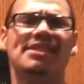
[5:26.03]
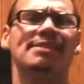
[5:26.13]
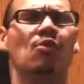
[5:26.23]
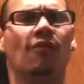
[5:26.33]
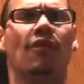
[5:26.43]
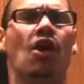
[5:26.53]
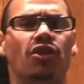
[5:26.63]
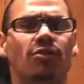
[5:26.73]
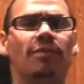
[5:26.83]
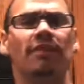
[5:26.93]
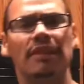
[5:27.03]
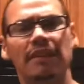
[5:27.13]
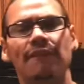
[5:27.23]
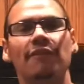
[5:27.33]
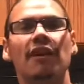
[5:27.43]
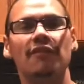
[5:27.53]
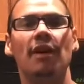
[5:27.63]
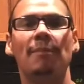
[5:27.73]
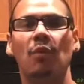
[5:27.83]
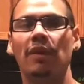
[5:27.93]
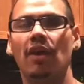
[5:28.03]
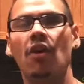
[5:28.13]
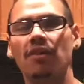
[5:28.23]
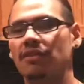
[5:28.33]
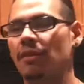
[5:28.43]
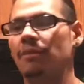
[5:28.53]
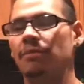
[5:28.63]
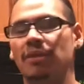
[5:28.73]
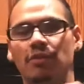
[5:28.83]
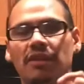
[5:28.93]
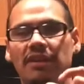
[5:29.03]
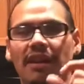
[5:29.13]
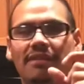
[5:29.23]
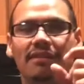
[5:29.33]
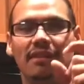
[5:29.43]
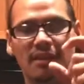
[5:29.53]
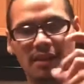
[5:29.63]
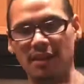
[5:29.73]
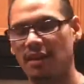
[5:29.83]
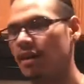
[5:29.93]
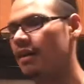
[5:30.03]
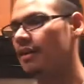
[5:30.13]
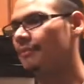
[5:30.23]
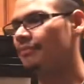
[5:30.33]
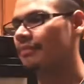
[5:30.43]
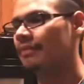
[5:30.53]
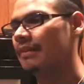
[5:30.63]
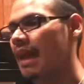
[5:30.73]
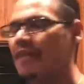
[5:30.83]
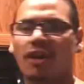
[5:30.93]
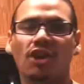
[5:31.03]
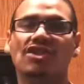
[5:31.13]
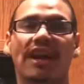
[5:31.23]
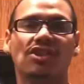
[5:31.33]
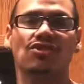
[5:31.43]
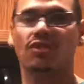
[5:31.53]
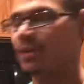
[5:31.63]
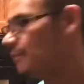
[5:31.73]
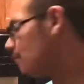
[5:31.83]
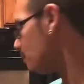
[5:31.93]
it some more volume, let it fluff up, and when it hardens up, it'll be really nice and have a good texture to it.